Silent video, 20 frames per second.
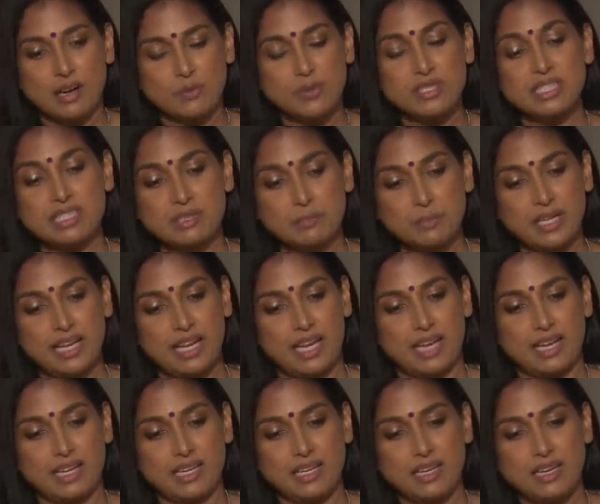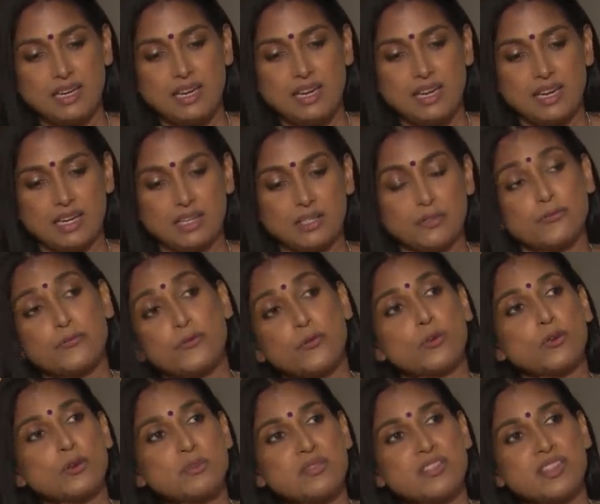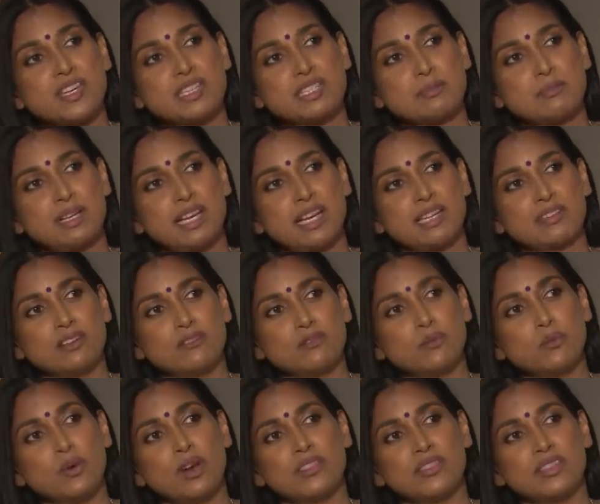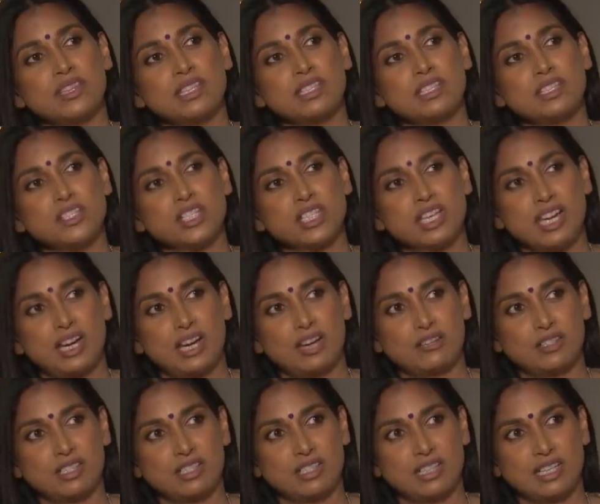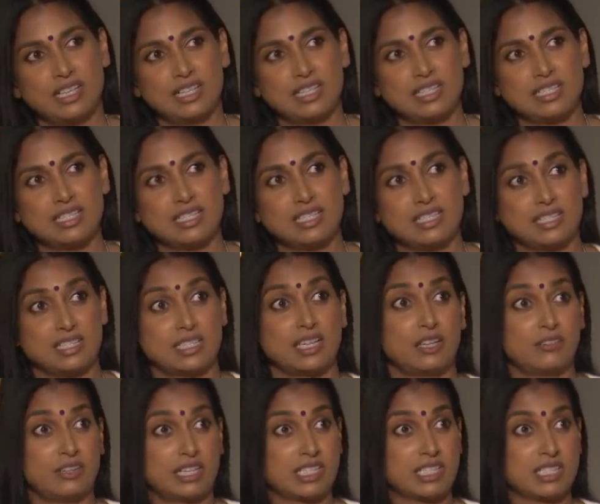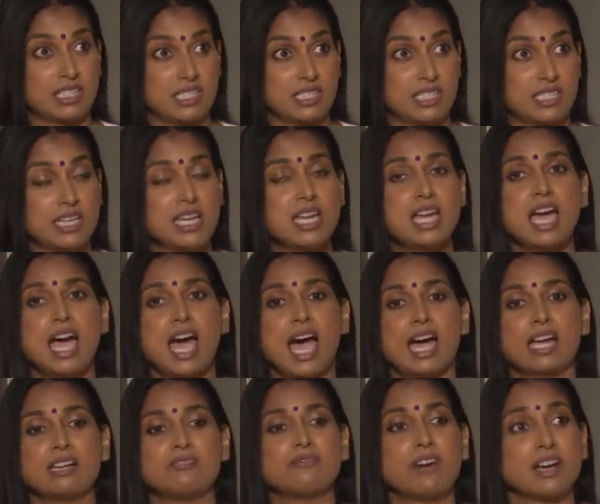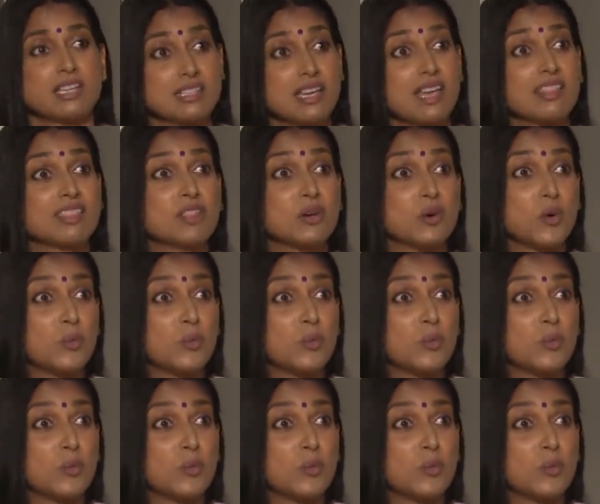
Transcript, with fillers: I was in a play mm. in a forum theatre play that Ruwanthie de Chickera right. had directed. Right. And Vasantha